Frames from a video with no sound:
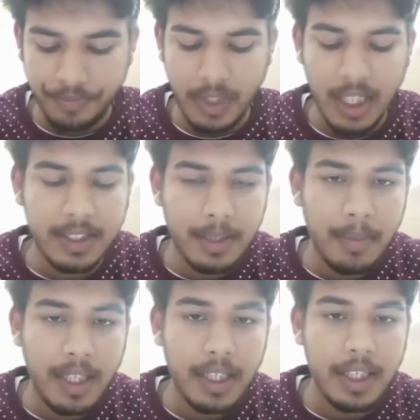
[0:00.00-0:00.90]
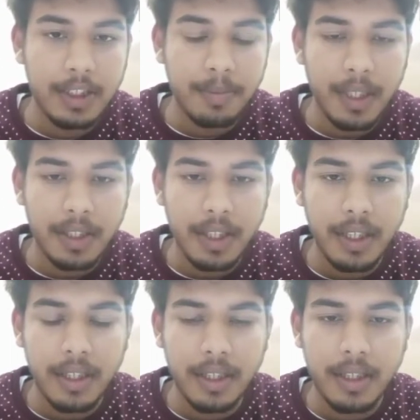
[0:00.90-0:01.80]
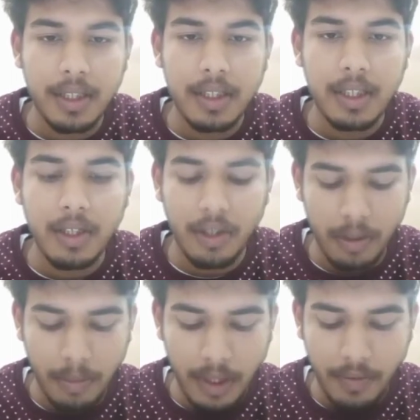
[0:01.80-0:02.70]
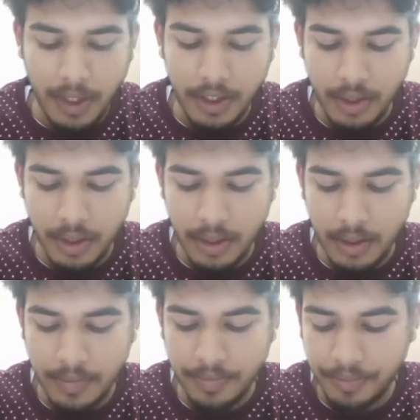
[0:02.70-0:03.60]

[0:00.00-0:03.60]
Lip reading: assembling, inspecting, or manufacturing.